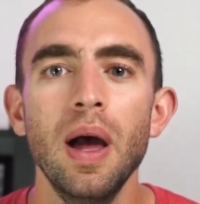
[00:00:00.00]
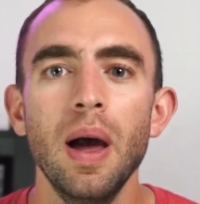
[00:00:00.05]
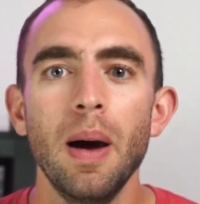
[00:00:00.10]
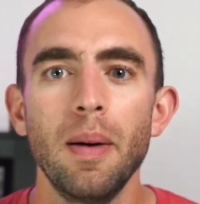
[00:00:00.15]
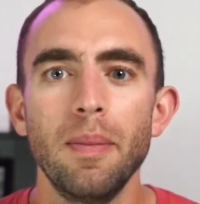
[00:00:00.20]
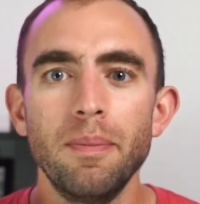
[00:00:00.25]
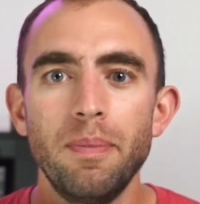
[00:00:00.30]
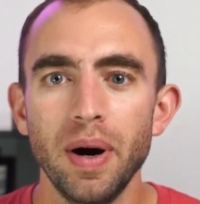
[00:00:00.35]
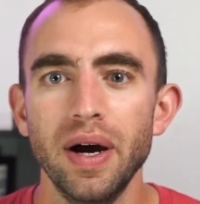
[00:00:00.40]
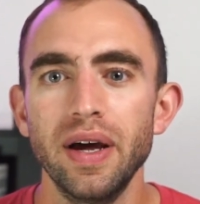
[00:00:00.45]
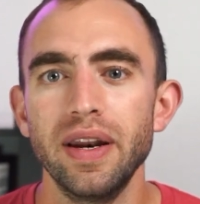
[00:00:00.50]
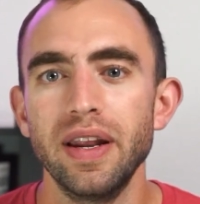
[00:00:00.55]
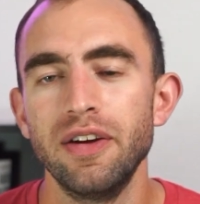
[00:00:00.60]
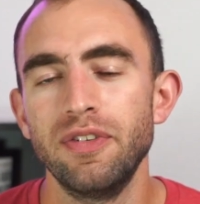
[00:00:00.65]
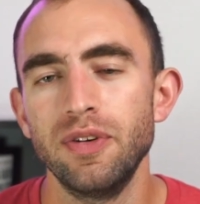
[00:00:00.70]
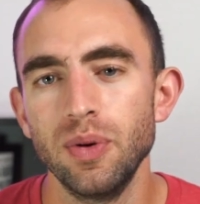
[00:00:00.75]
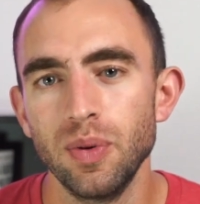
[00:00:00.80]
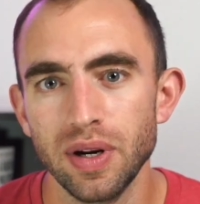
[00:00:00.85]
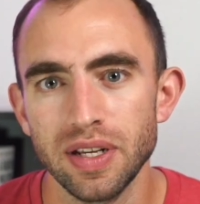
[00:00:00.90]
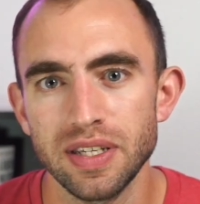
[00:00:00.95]
But if
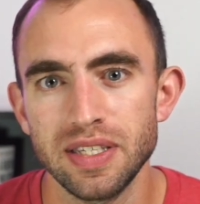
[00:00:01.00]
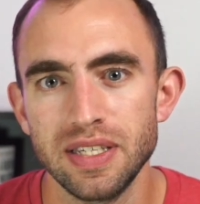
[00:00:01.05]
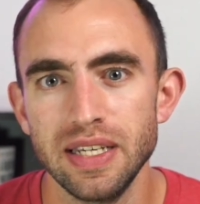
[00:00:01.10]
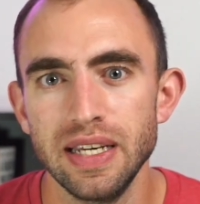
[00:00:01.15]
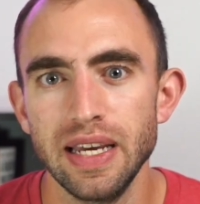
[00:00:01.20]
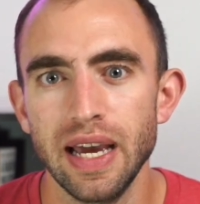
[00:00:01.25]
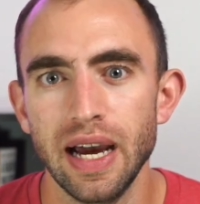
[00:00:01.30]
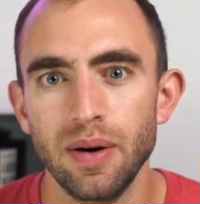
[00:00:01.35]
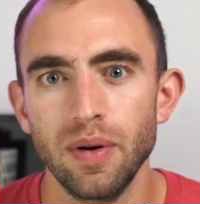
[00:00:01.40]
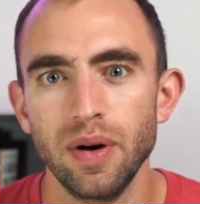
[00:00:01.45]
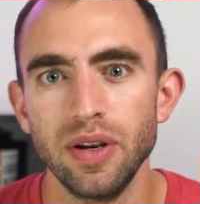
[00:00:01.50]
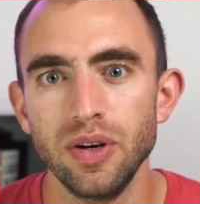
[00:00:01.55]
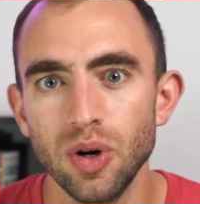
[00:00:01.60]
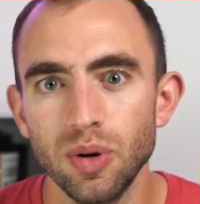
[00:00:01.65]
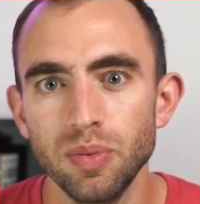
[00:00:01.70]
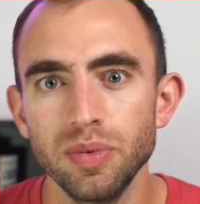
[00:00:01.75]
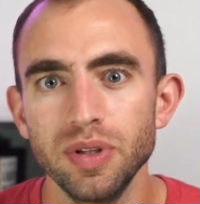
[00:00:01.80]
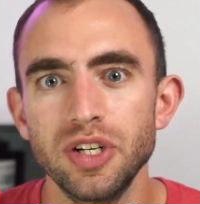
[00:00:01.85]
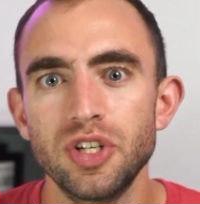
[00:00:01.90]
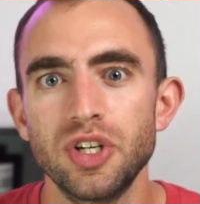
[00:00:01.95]
you want to see how I
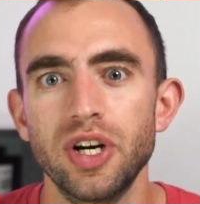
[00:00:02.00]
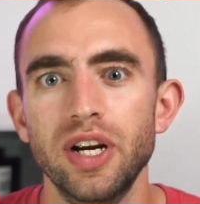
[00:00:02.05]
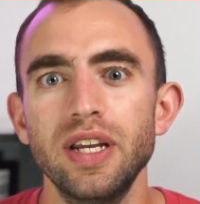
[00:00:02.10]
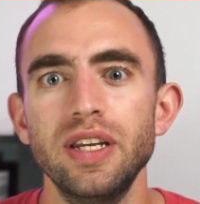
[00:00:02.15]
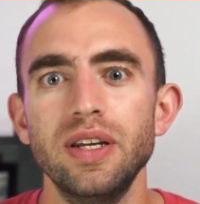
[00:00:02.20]
normally train,